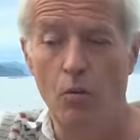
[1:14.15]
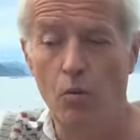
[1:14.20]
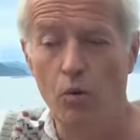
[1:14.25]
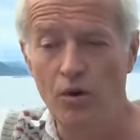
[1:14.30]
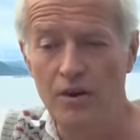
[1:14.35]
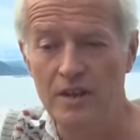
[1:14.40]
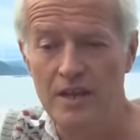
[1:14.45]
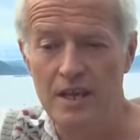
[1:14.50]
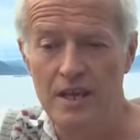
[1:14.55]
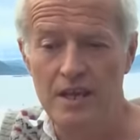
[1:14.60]

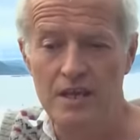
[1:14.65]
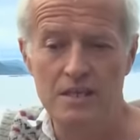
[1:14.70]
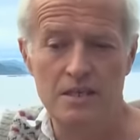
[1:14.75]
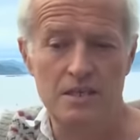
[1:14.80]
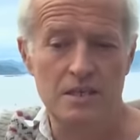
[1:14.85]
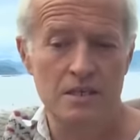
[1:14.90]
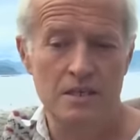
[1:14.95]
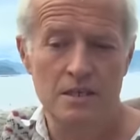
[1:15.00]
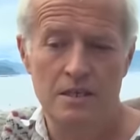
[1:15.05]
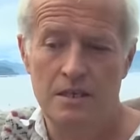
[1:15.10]
What it
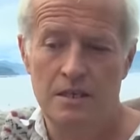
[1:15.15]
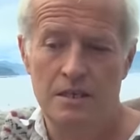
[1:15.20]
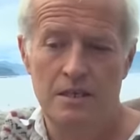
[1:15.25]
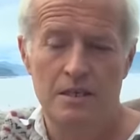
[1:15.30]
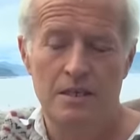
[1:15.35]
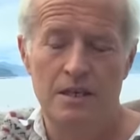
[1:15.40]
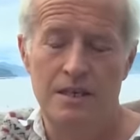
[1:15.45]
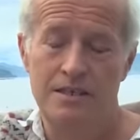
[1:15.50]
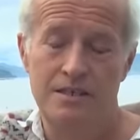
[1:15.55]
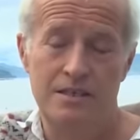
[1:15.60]
is,
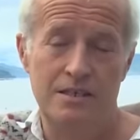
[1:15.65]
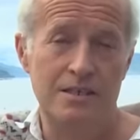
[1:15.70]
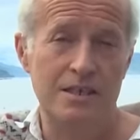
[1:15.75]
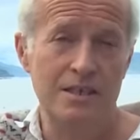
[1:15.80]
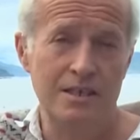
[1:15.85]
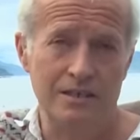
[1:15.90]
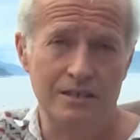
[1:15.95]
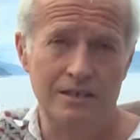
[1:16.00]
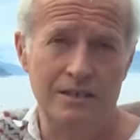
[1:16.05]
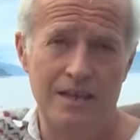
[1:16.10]
is
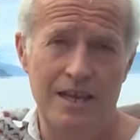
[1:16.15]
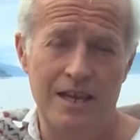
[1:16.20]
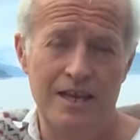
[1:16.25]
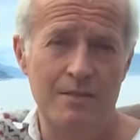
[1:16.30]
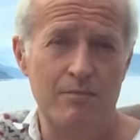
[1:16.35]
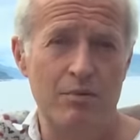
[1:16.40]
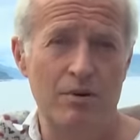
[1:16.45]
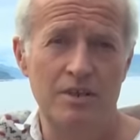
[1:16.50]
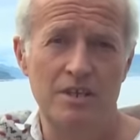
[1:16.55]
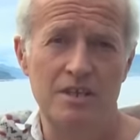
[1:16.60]
still
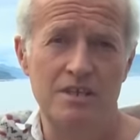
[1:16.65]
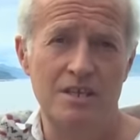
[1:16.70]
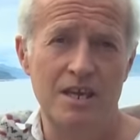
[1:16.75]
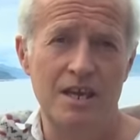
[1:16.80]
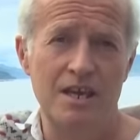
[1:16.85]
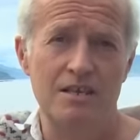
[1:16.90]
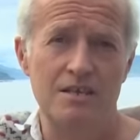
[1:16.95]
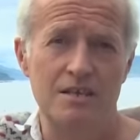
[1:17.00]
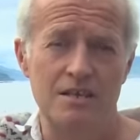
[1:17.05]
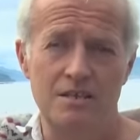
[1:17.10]
anybody's
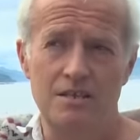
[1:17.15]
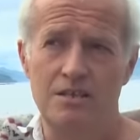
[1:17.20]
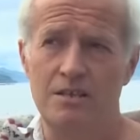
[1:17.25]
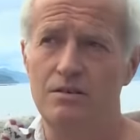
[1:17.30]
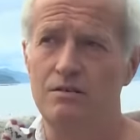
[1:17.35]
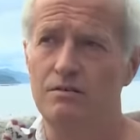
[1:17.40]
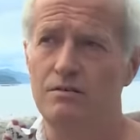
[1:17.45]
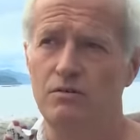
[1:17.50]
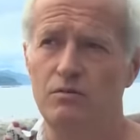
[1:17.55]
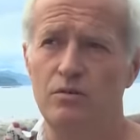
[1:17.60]
guess. It's
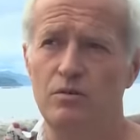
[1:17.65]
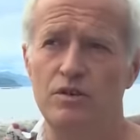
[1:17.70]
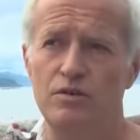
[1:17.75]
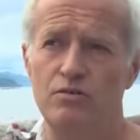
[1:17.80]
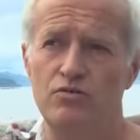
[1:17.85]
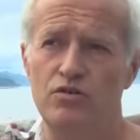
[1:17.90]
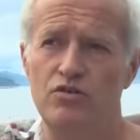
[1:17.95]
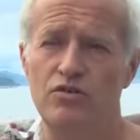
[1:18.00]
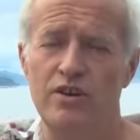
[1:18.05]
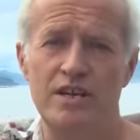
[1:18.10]
still the
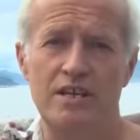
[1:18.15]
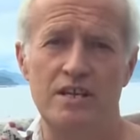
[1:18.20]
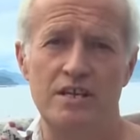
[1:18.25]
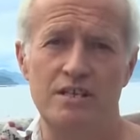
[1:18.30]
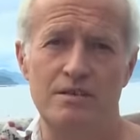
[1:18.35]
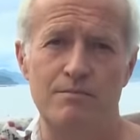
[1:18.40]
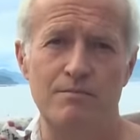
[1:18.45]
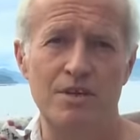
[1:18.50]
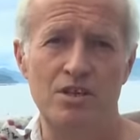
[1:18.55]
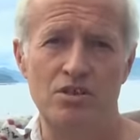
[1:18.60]
world's
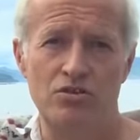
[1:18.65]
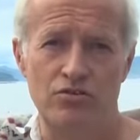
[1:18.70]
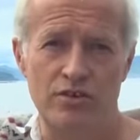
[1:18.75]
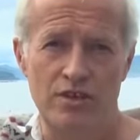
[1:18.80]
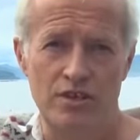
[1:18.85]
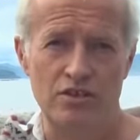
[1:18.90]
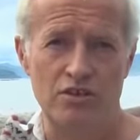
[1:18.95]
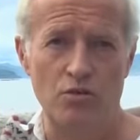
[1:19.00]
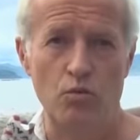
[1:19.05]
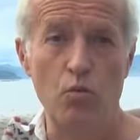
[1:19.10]
greatest
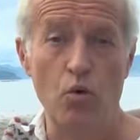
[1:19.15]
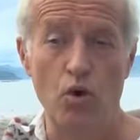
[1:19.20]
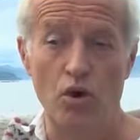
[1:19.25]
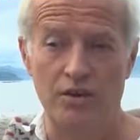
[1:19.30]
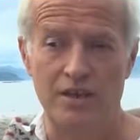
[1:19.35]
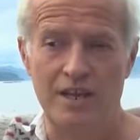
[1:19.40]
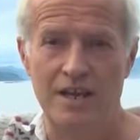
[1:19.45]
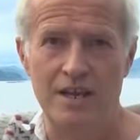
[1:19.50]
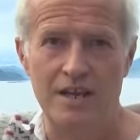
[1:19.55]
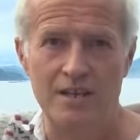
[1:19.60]
mystery as to
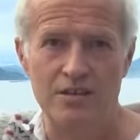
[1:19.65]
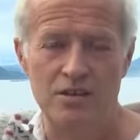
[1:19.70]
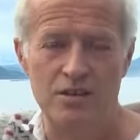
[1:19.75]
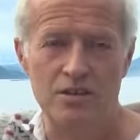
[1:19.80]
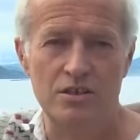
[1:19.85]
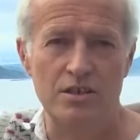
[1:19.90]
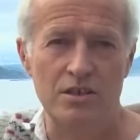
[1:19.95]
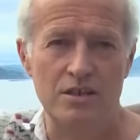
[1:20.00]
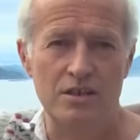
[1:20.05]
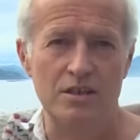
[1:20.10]
what the answer
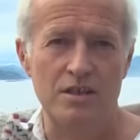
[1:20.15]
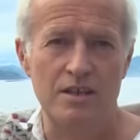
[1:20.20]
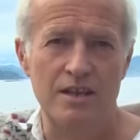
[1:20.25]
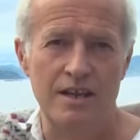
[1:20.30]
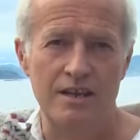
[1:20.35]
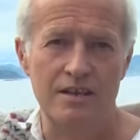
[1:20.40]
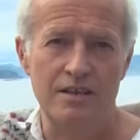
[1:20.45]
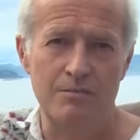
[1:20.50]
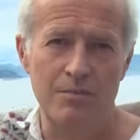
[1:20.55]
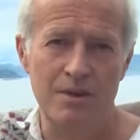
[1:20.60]
is going to
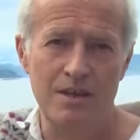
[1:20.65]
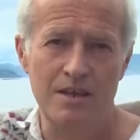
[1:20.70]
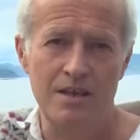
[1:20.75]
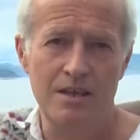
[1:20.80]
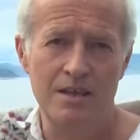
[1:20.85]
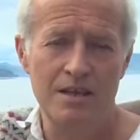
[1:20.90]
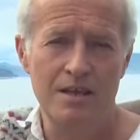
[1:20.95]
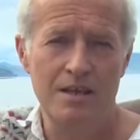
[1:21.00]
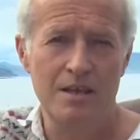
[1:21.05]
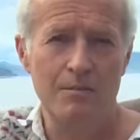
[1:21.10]
turn out to
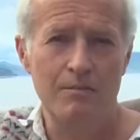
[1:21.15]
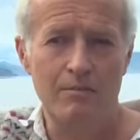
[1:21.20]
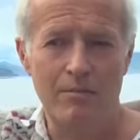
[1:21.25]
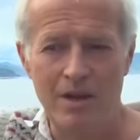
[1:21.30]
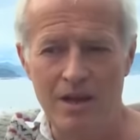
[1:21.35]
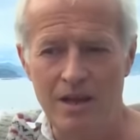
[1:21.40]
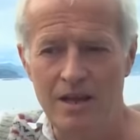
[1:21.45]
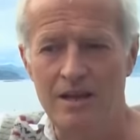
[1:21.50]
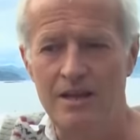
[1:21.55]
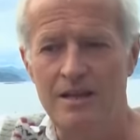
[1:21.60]
be.
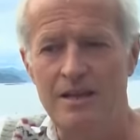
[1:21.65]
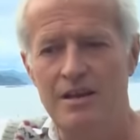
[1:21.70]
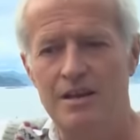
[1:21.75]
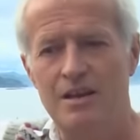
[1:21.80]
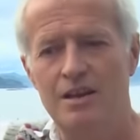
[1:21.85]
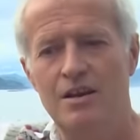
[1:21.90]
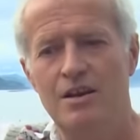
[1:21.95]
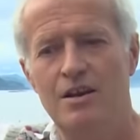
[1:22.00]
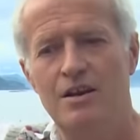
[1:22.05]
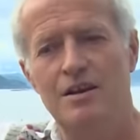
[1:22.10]
But
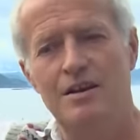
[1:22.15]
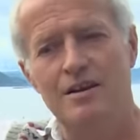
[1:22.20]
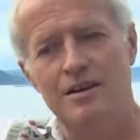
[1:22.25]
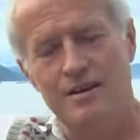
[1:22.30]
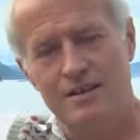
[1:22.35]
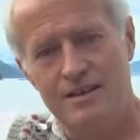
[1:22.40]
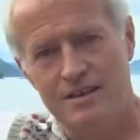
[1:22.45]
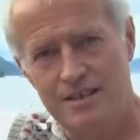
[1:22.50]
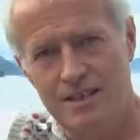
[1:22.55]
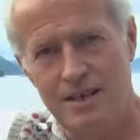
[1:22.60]

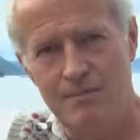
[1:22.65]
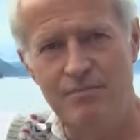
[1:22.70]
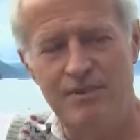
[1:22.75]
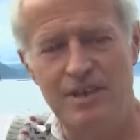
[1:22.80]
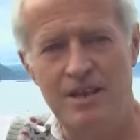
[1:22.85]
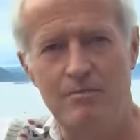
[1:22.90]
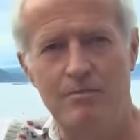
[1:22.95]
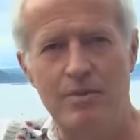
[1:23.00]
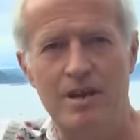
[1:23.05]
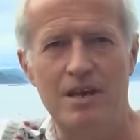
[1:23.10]

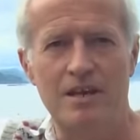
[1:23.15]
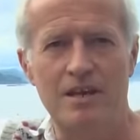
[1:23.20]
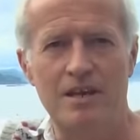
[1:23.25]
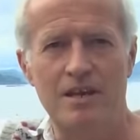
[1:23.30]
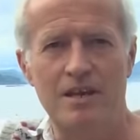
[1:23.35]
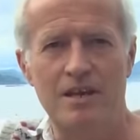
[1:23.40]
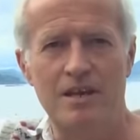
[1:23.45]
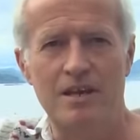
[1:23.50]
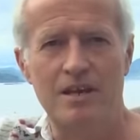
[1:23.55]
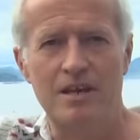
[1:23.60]
something big
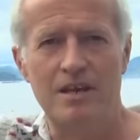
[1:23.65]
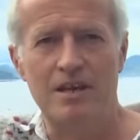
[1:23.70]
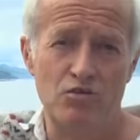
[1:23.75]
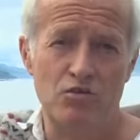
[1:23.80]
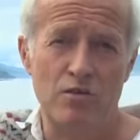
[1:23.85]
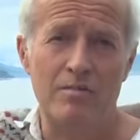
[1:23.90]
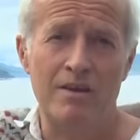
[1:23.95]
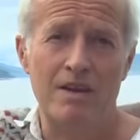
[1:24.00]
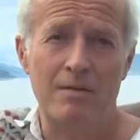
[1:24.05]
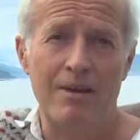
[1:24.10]
has been
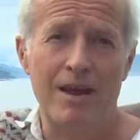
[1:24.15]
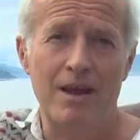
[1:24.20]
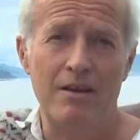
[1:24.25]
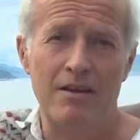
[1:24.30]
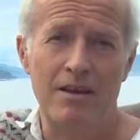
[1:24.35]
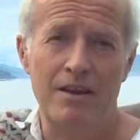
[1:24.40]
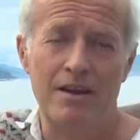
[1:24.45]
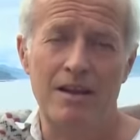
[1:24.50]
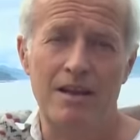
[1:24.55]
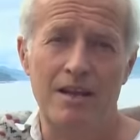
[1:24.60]
swimming
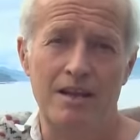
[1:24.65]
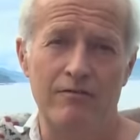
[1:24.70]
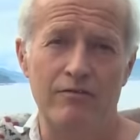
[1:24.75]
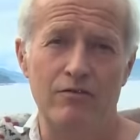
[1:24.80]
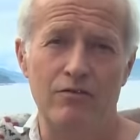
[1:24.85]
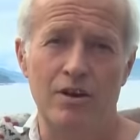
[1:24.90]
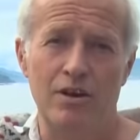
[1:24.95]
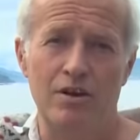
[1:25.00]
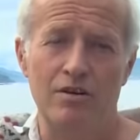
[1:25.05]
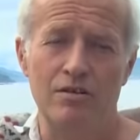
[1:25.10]
about in here
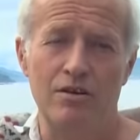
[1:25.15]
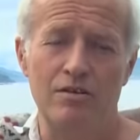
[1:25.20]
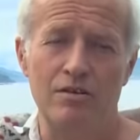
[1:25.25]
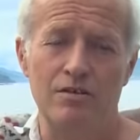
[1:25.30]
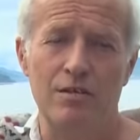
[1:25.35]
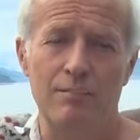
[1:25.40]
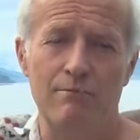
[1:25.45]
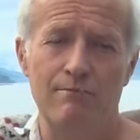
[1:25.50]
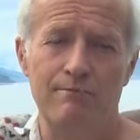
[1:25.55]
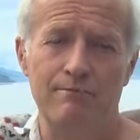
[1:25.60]
for a long
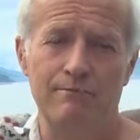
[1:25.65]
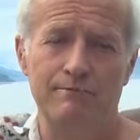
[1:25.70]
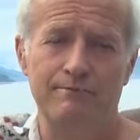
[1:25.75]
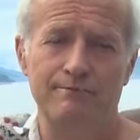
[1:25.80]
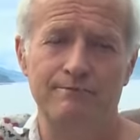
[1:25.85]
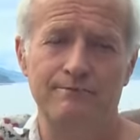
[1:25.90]
time.